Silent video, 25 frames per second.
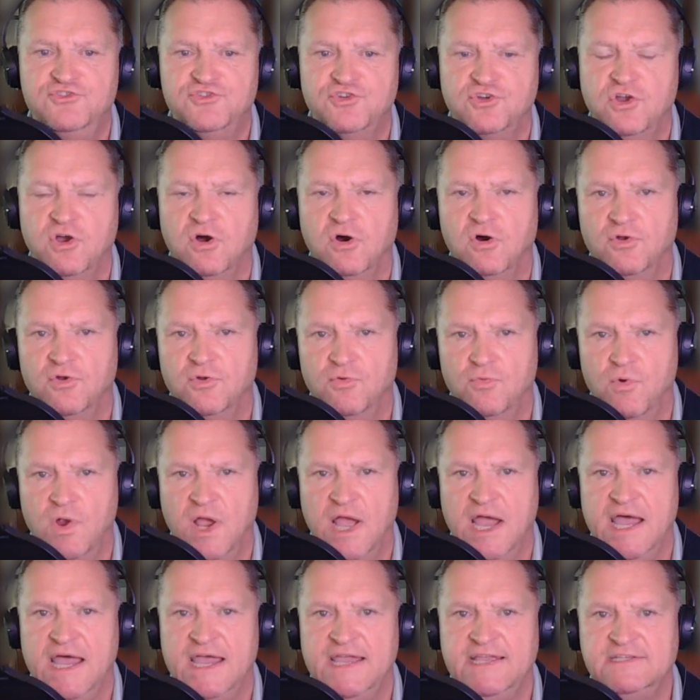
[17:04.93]
your call to
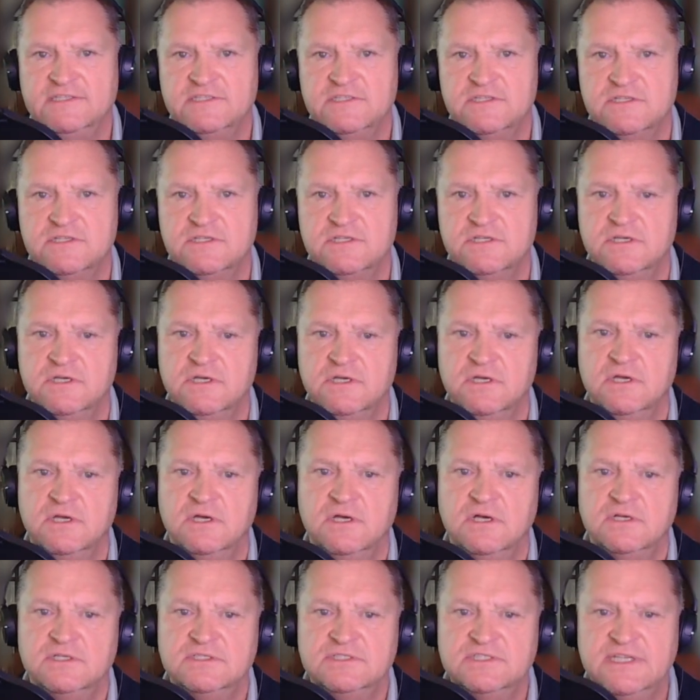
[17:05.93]
rise,
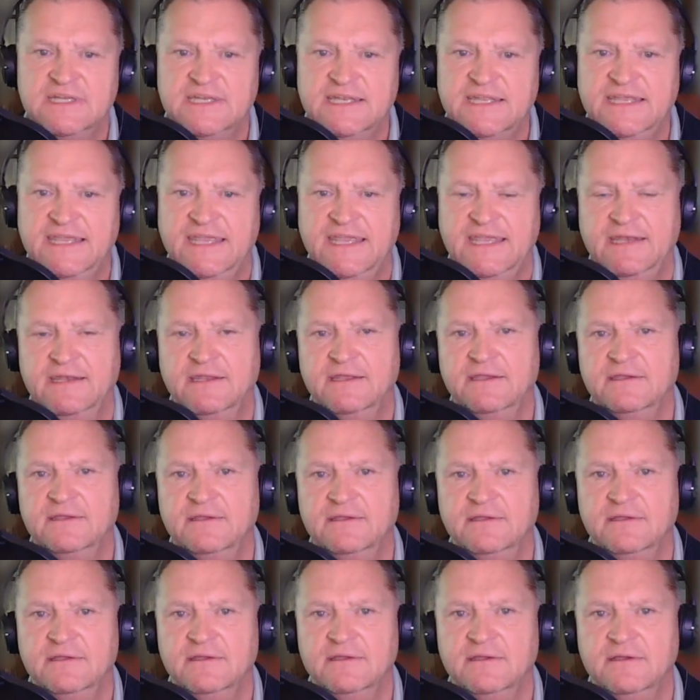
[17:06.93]
to lead,
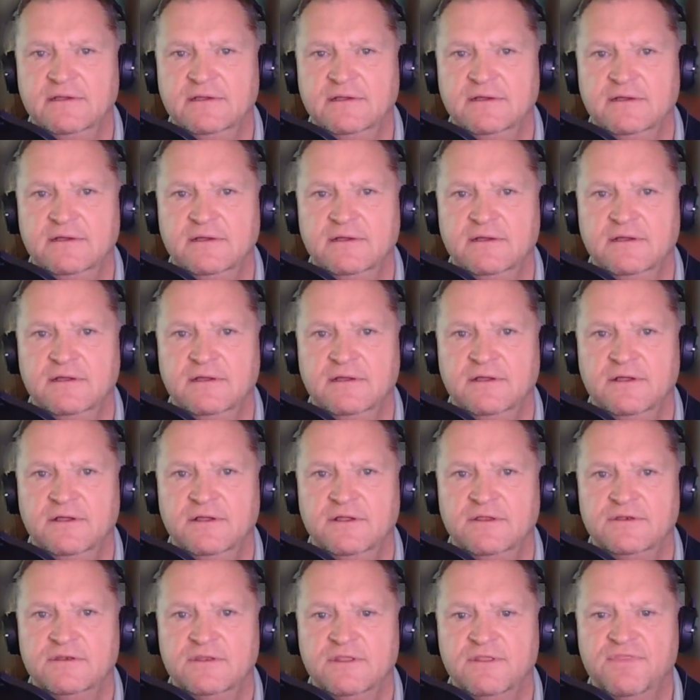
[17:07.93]

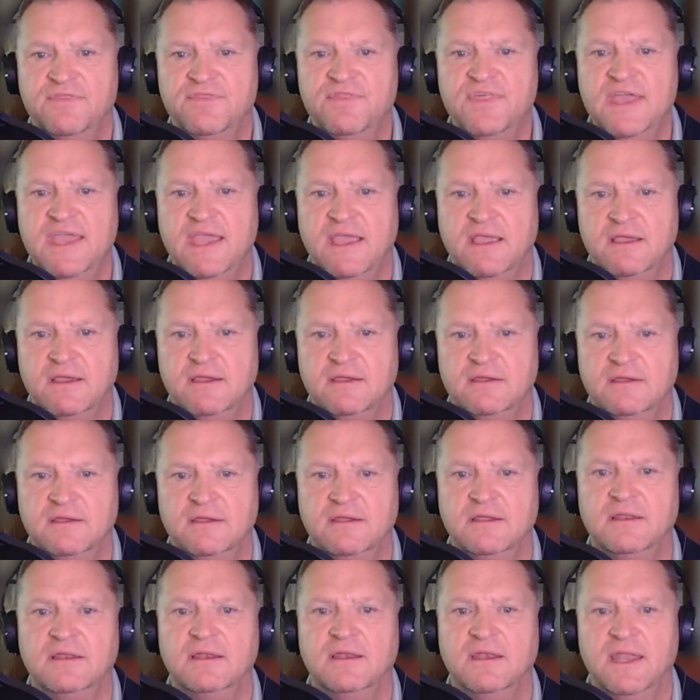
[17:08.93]
to think
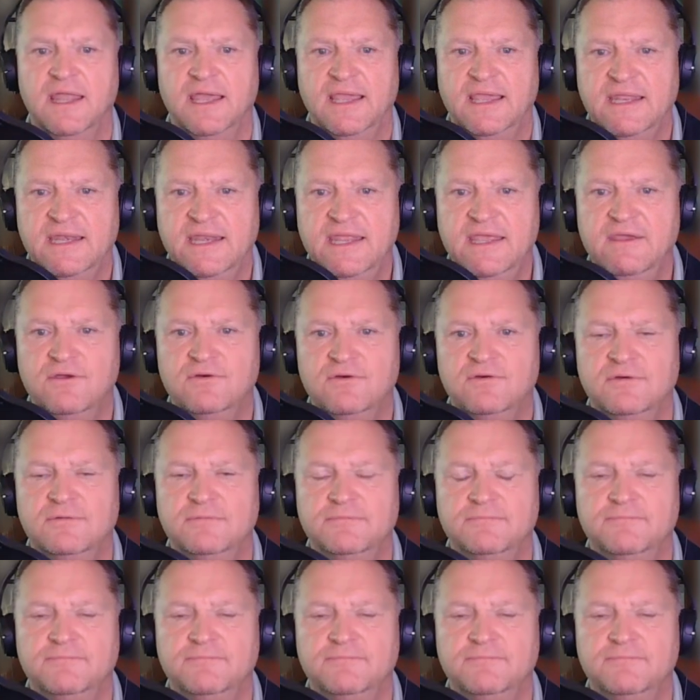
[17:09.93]
like an eagle,